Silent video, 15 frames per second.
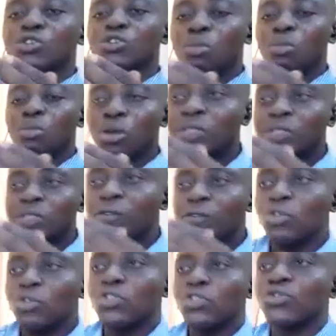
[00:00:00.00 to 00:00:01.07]
You must
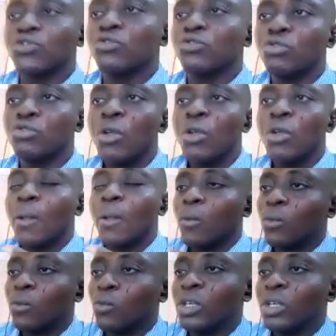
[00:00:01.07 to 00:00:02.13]
follow through
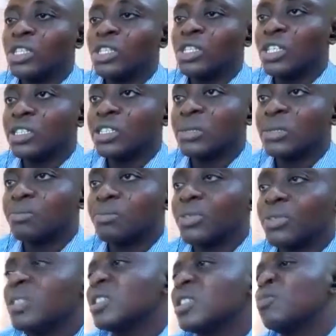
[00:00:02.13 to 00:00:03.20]
with these
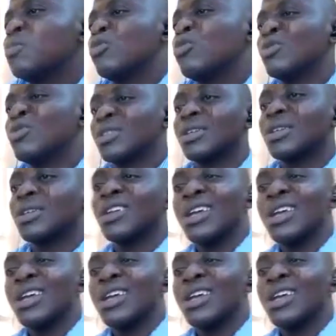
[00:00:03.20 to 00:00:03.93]
principles.